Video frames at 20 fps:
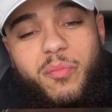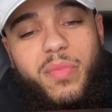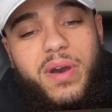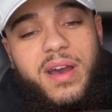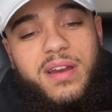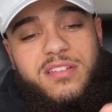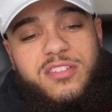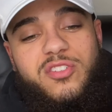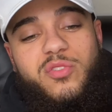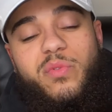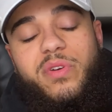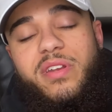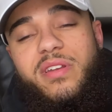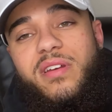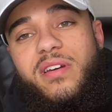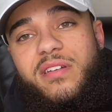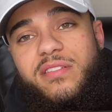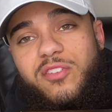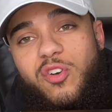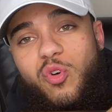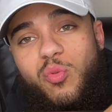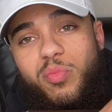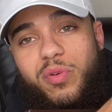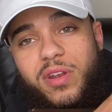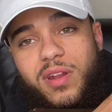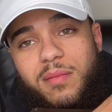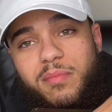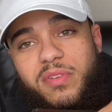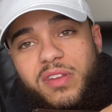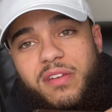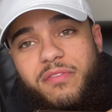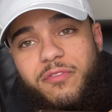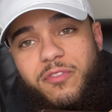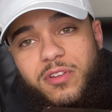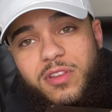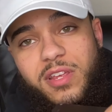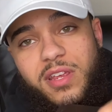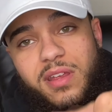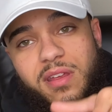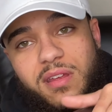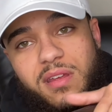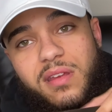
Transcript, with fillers: box, so it does open up differently.